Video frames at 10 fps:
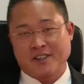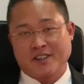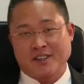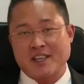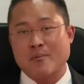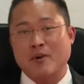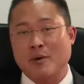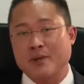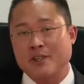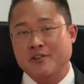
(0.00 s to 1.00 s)
The
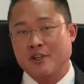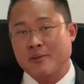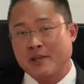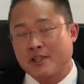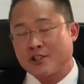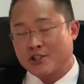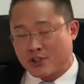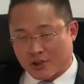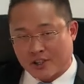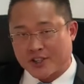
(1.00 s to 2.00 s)
employment agreement
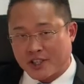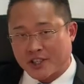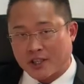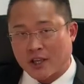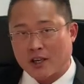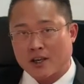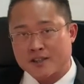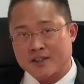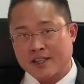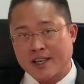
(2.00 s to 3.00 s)
should contain a
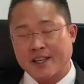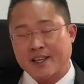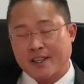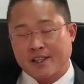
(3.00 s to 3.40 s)
clause that